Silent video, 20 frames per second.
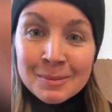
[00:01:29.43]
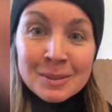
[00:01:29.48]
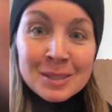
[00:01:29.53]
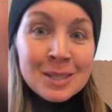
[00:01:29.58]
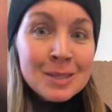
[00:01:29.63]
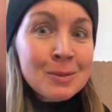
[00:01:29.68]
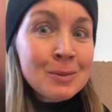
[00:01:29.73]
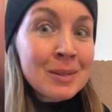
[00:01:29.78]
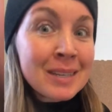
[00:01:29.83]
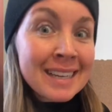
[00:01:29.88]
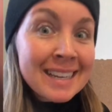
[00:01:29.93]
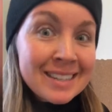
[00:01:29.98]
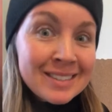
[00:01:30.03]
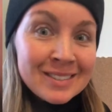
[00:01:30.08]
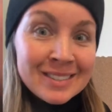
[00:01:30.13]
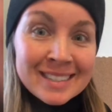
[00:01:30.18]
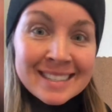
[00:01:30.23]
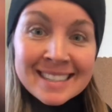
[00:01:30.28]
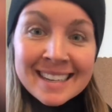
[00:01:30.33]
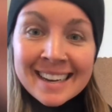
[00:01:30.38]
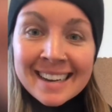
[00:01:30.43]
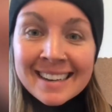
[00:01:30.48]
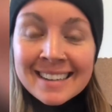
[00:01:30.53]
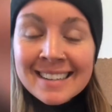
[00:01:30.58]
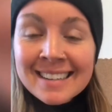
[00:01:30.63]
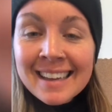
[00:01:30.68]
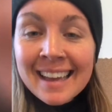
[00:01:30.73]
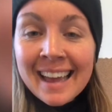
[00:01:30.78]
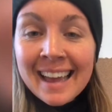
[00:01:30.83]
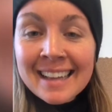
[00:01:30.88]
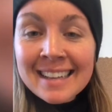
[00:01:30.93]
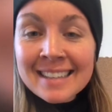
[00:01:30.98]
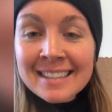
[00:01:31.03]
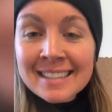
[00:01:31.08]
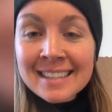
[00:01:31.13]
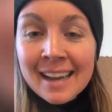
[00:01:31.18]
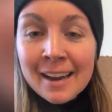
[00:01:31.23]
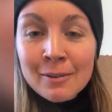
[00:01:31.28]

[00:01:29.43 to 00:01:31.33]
which is really interesting and